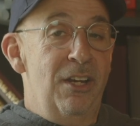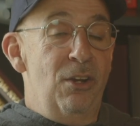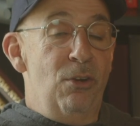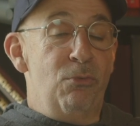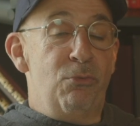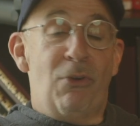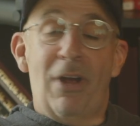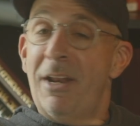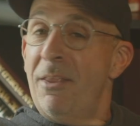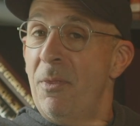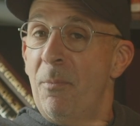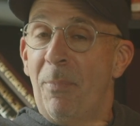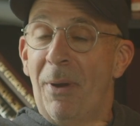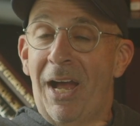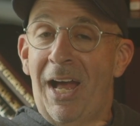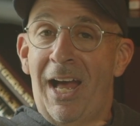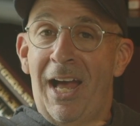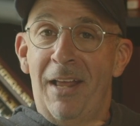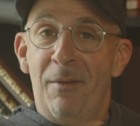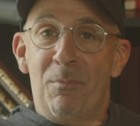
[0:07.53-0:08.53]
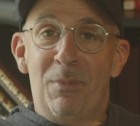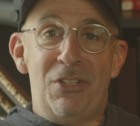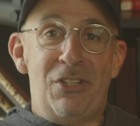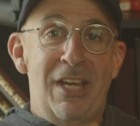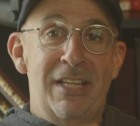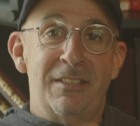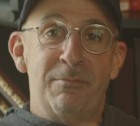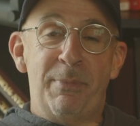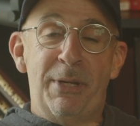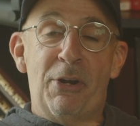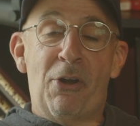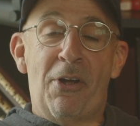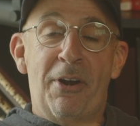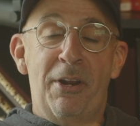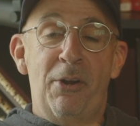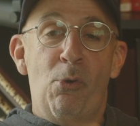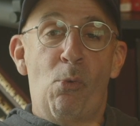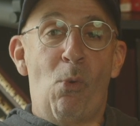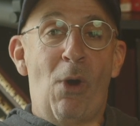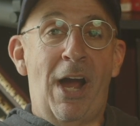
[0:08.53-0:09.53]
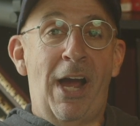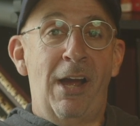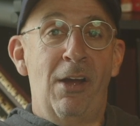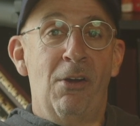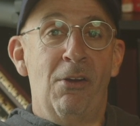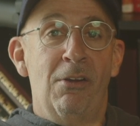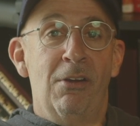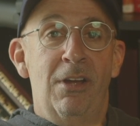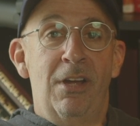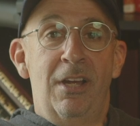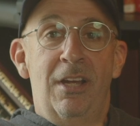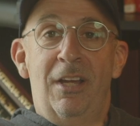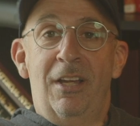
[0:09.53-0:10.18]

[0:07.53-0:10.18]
friend of the pod, but she hasn't been on in a while.